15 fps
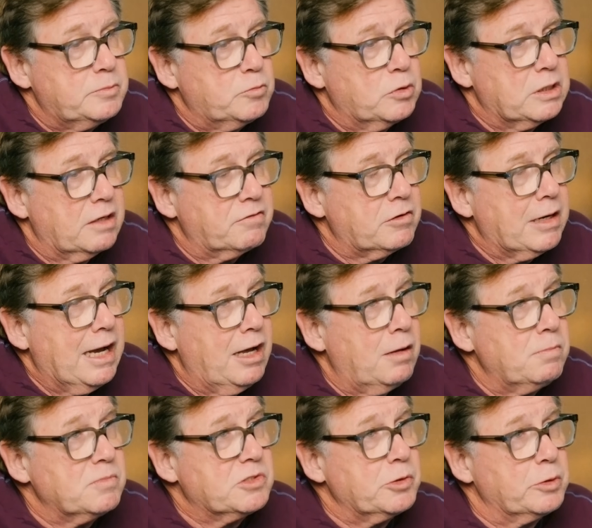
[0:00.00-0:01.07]
whatever
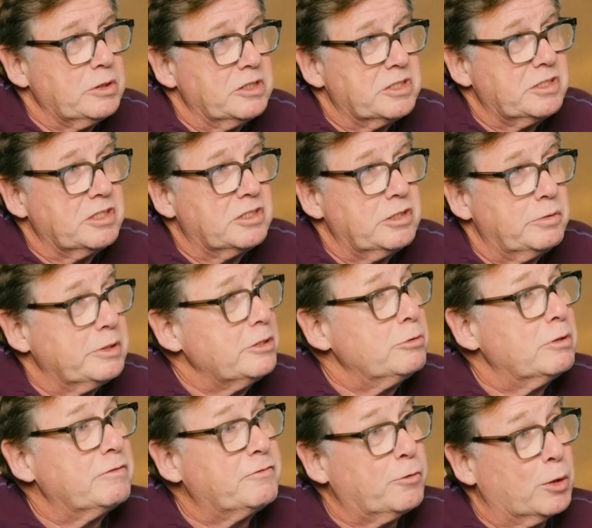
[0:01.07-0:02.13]
albums you were listening to when you
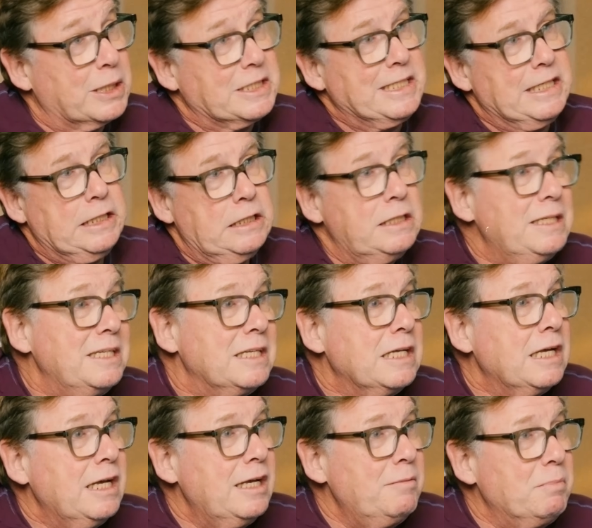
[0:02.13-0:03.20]
were 14
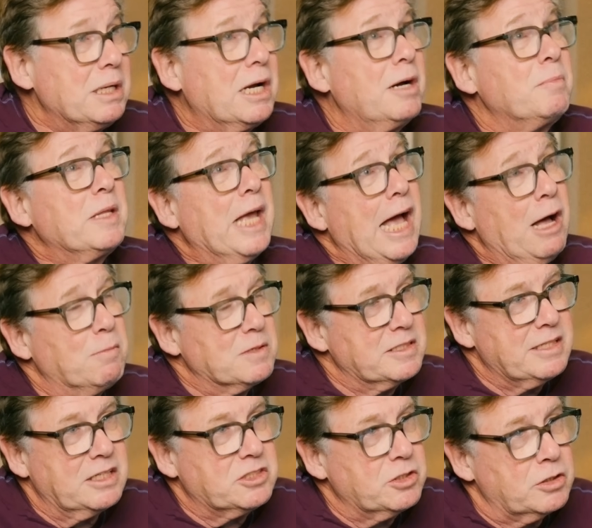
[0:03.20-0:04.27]
become the
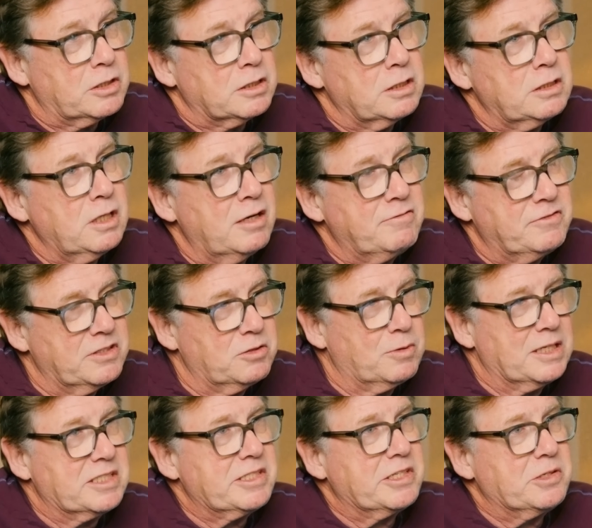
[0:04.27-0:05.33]
albums that you're going to love for the
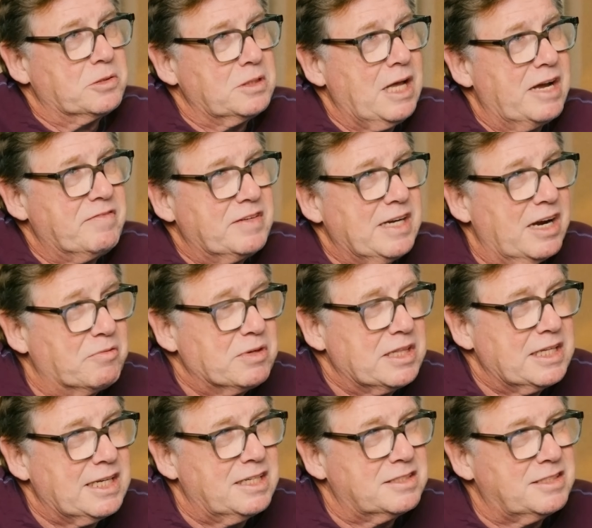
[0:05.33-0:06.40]
rest of your life, and
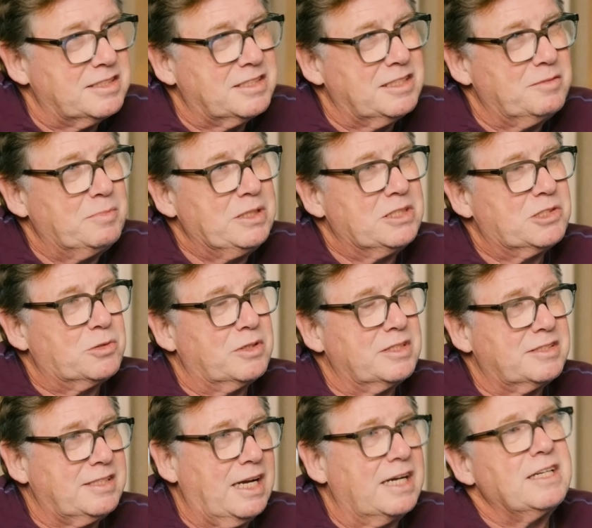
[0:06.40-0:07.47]
everything else is going to be sort
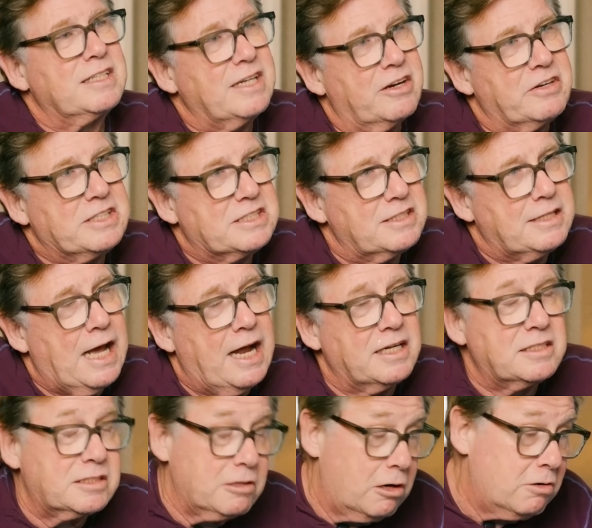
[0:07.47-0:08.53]
of secondary to that.
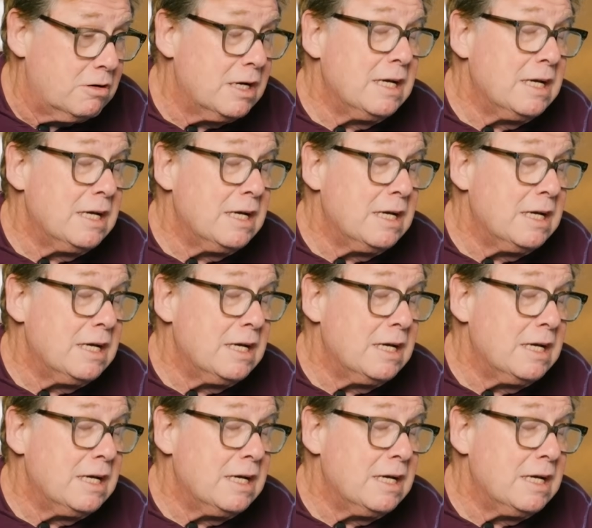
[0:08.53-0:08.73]
So